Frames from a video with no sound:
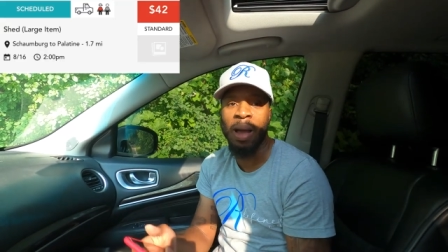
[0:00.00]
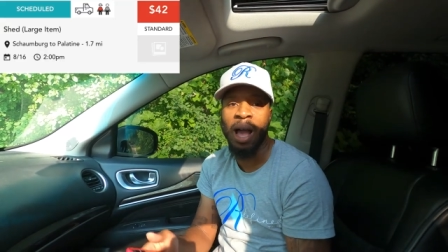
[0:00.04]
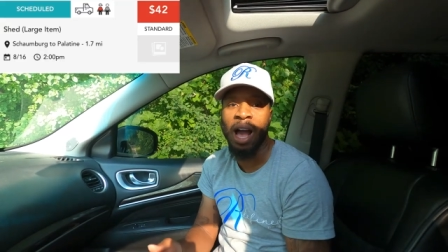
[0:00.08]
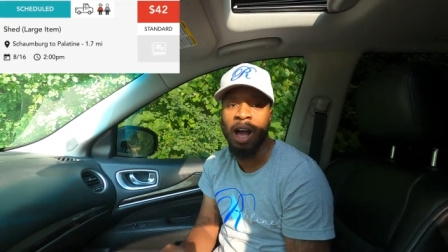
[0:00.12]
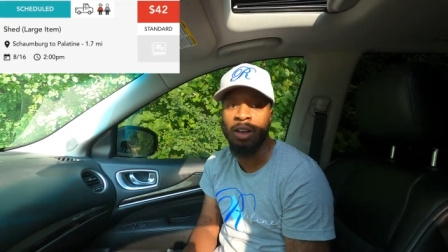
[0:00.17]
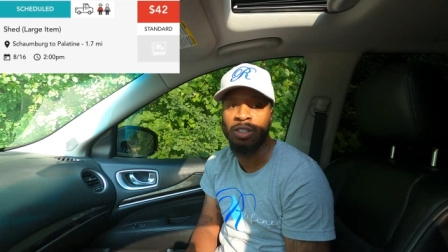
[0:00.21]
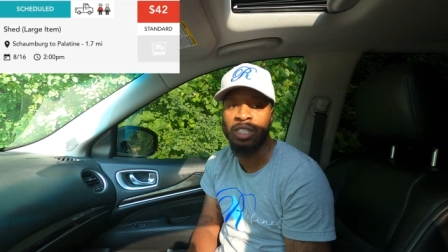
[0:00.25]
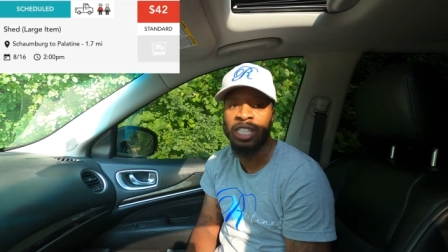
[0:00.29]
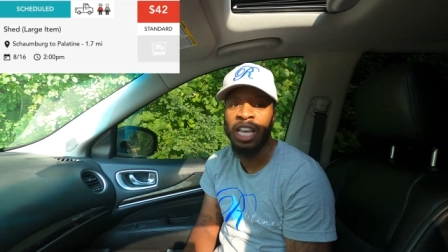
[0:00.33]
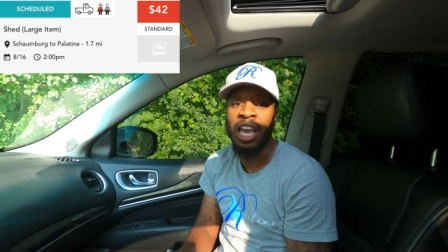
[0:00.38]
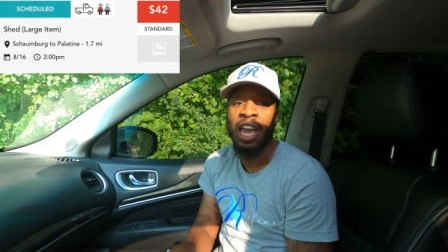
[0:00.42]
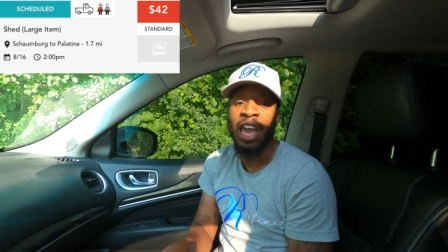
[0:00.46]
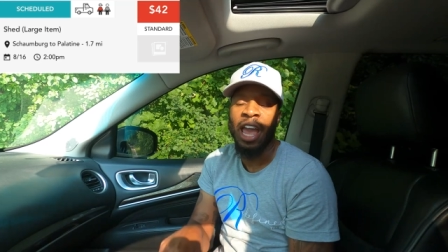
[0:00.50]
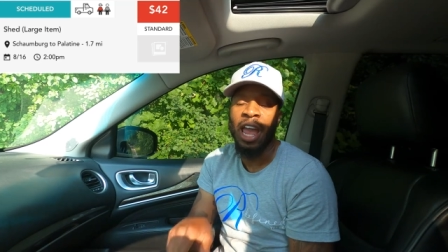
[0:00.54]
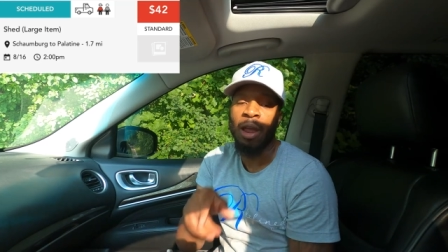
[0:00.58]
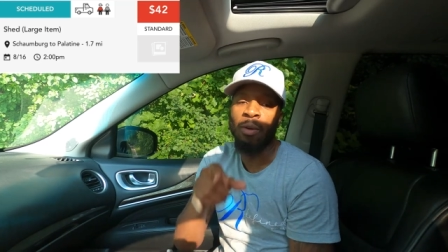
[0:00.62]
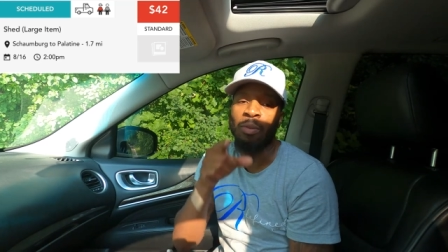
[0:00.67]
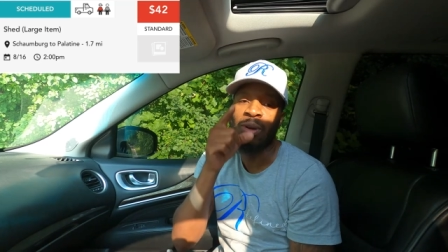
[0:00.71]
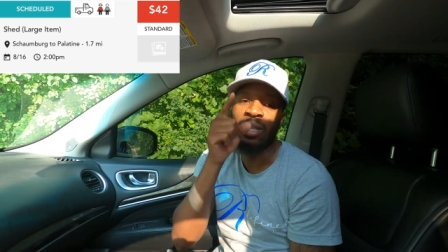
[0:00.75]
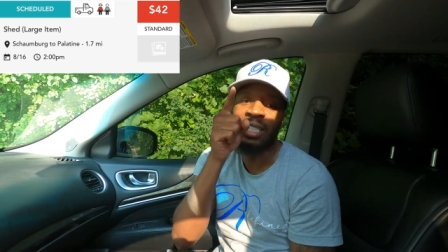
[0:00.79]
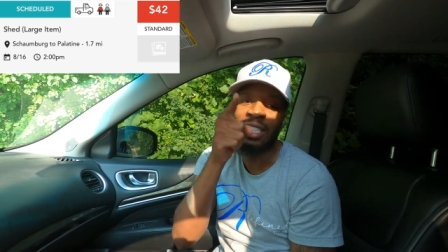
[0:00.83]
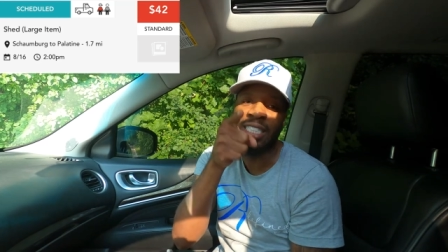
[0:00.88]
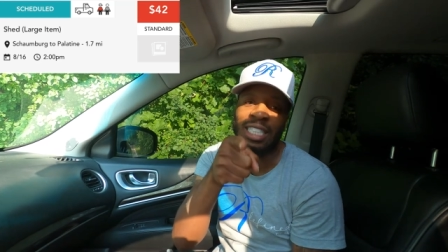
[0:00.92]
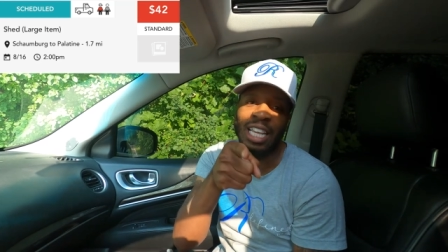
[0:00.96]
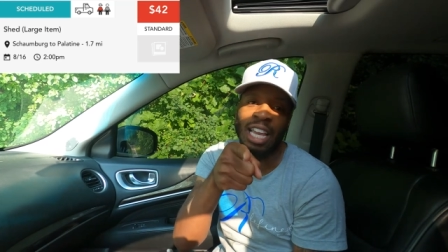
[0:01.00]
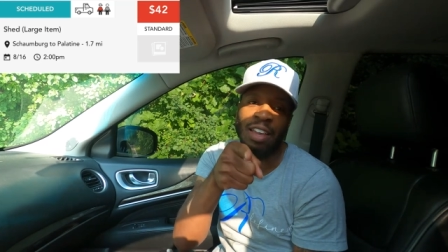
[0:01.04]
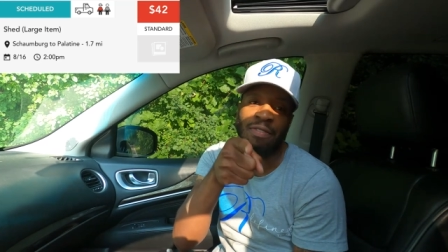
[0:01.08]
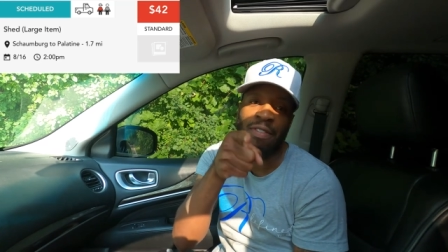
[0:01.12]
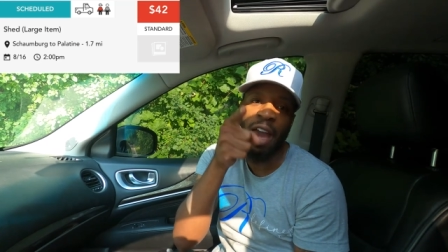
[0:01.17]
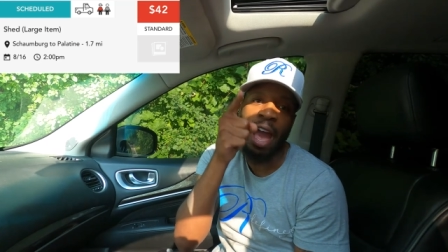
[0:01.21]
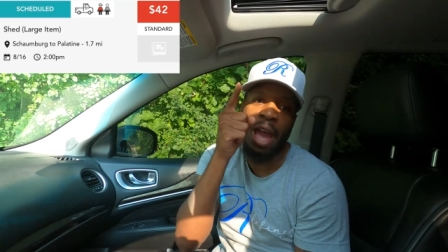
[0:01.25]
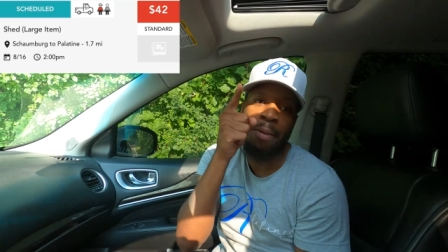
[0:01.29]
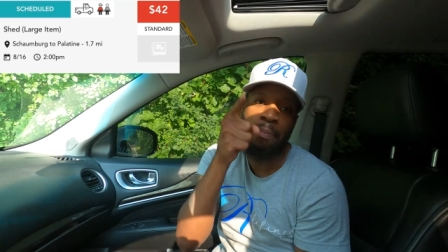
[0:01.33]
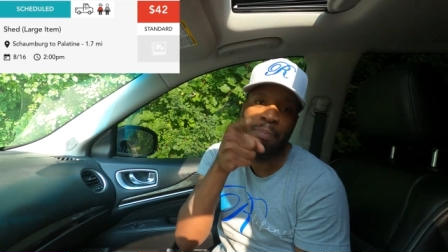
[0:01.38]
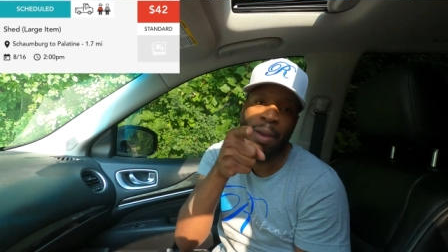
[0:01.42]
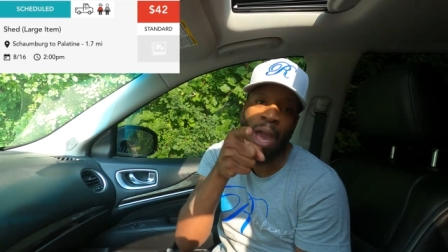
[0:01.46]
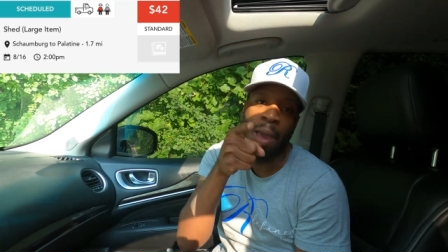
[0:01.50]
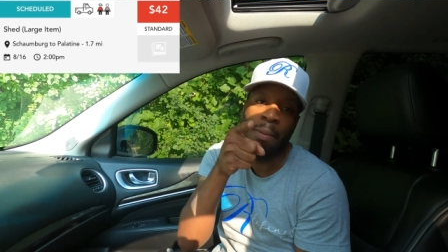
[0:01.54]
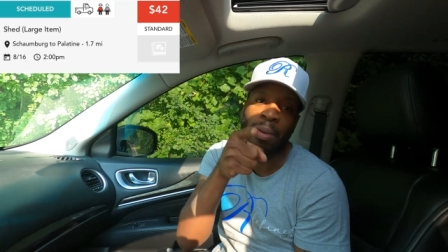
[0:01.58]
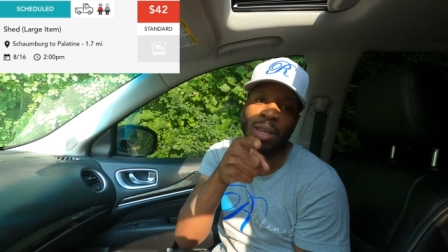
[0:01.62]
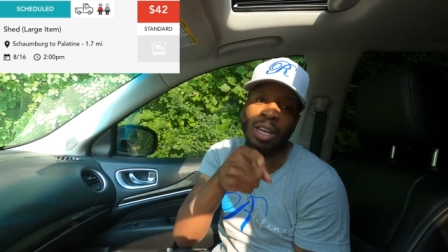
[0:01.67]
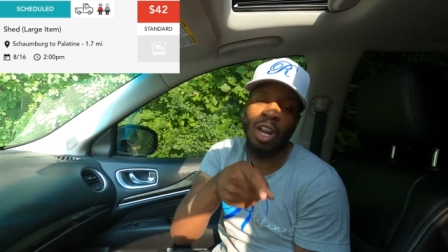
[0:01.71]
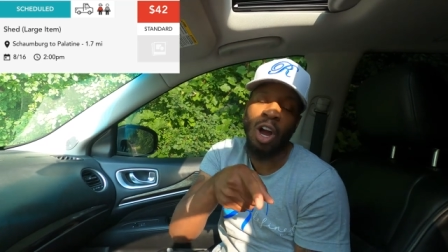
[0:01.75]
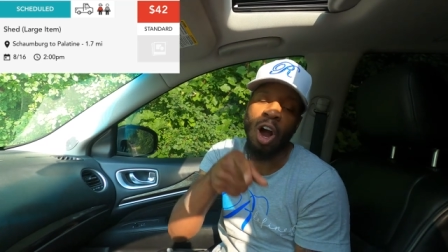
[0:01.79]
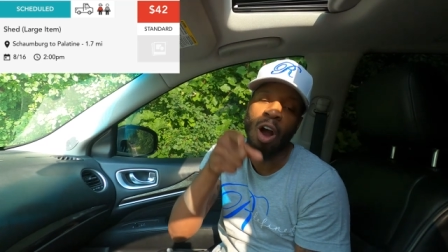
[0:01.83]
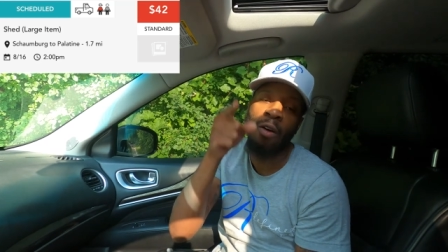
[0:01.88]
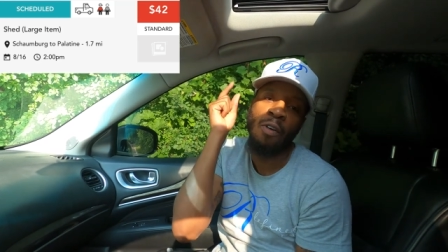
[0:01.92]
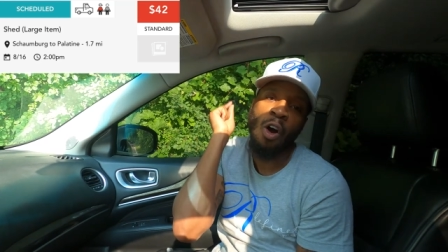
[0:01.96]
miles and receive a
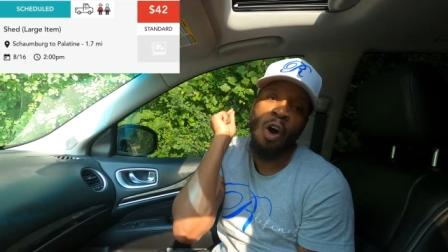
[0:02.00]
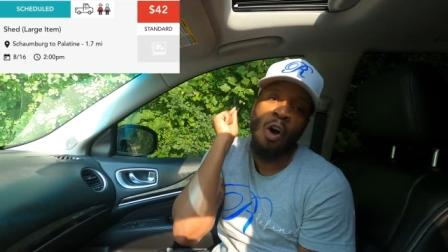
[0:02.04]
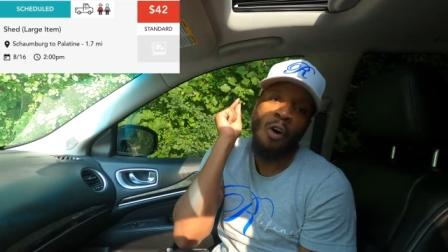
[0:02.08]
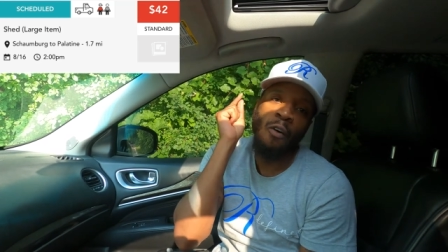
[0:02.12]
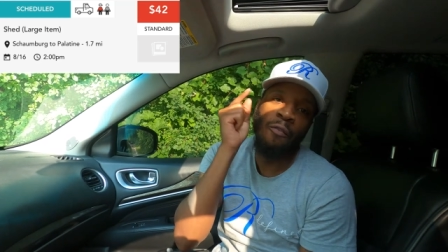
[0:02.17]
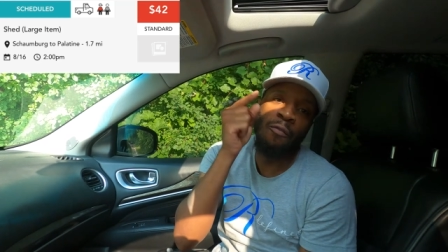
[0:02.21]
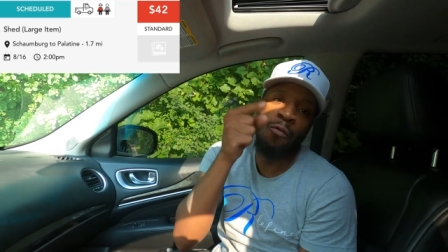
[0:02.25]
payment of